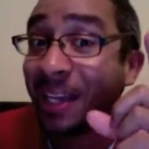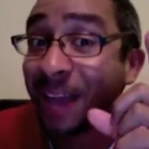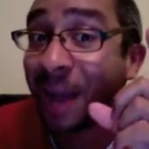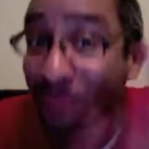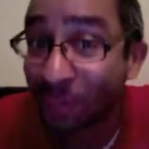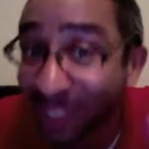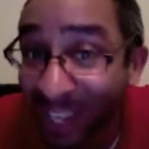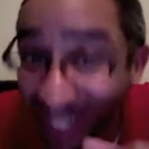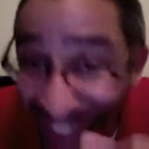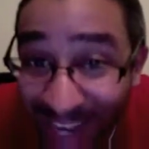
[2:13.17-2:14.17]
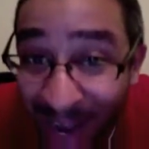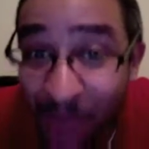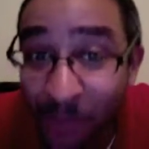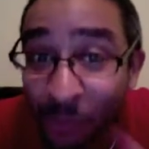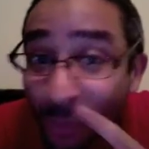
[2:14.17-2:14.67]
I'm just here to tell
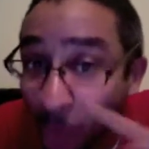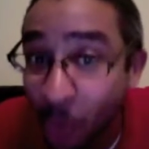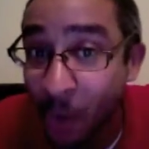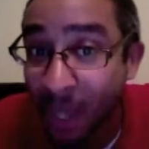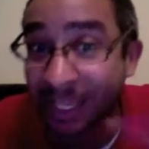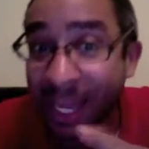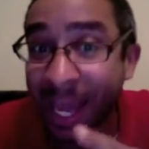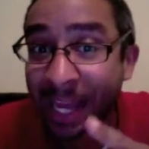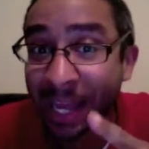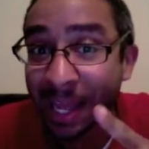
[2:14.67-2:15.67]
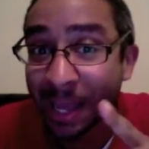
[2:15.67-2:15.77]
you real quick that